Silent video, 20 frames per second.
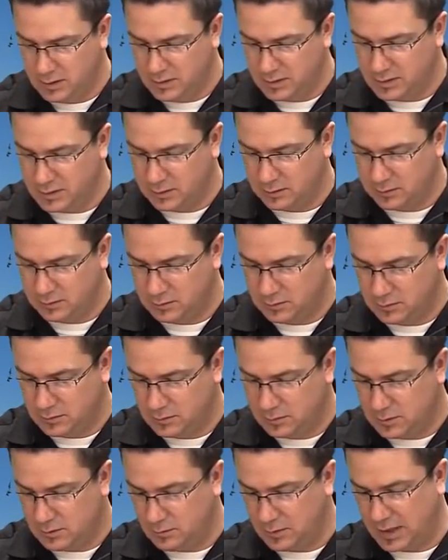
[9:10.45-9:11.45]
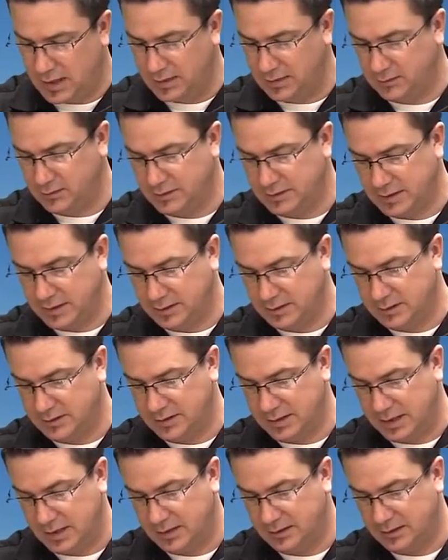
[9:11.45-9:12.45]
So what I do is I
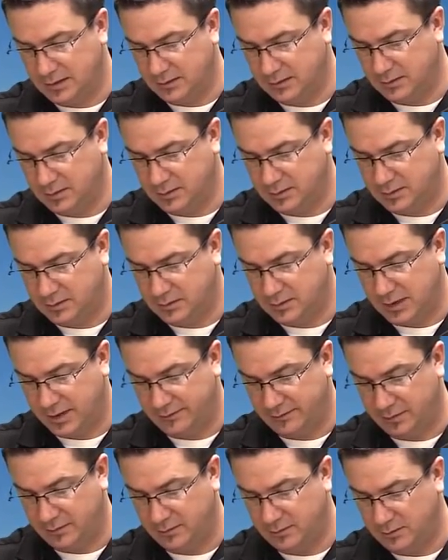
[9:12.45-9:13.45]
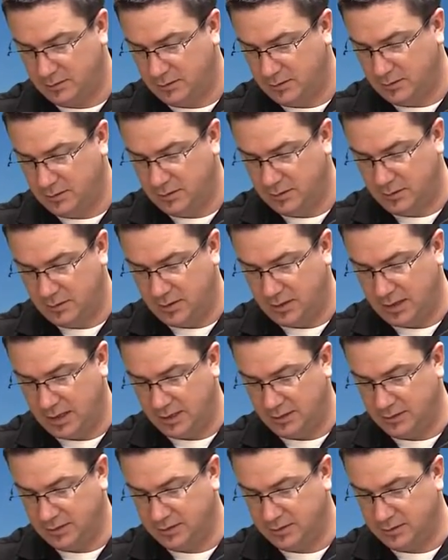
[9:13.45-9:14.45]
just take the screwdriver
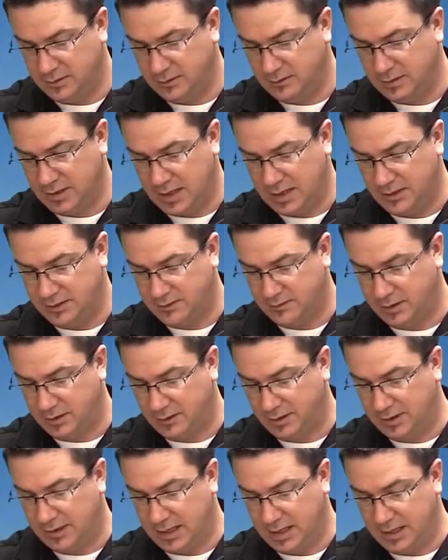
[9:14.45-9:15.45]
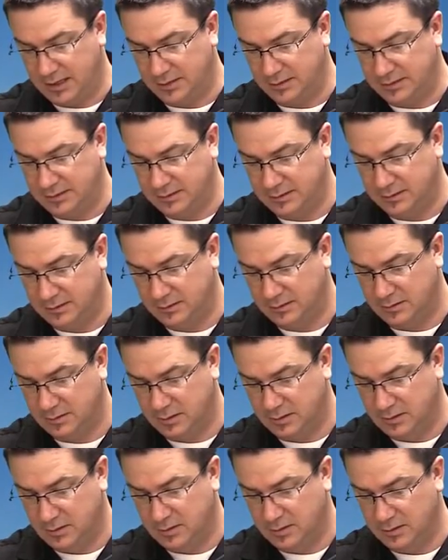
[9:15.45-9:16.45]
and I just do contrary lines
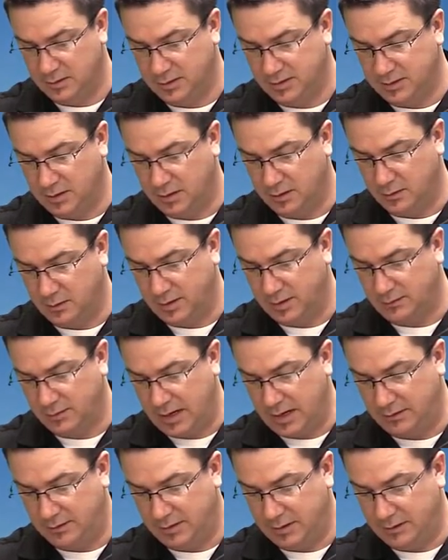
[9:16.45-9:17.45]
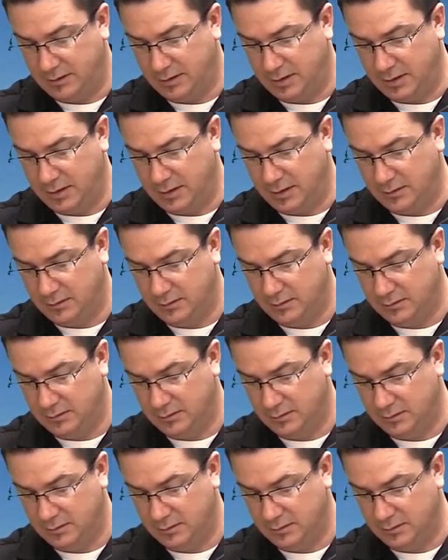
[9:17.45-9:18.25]
just all the way around and